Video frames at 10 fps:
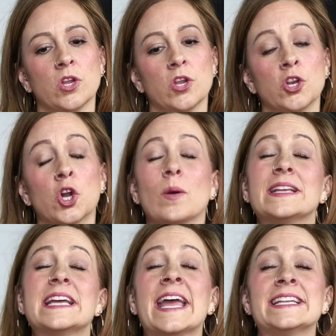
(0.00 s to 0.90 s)

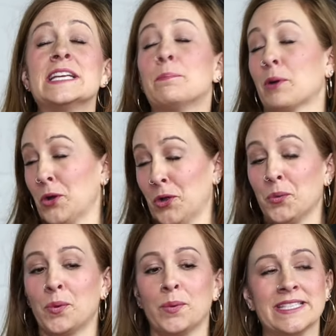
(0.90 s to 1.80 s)
neuroatypical,
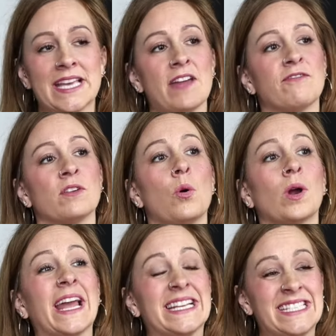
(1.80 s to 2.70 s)
we would say, for more
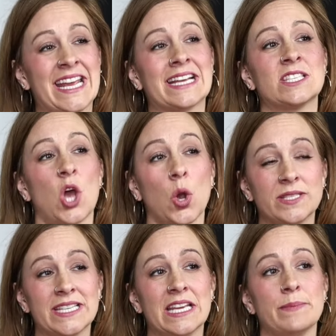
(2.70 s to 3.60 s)
like tics, O
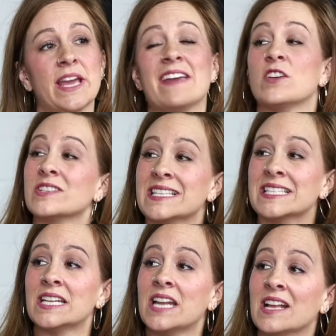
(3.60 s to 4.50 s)
C D behaviors, and
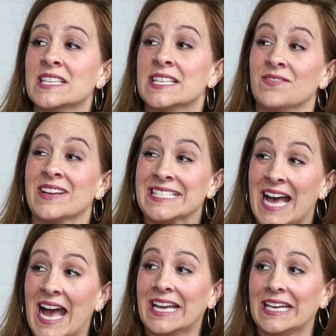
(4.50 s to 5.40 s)
sudden onsets of
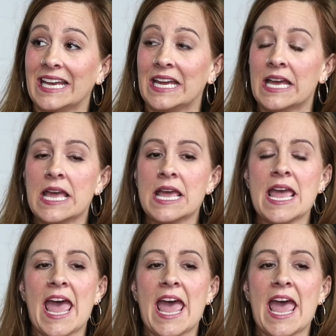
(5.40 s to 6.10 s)
anxiety. Severe anxiety.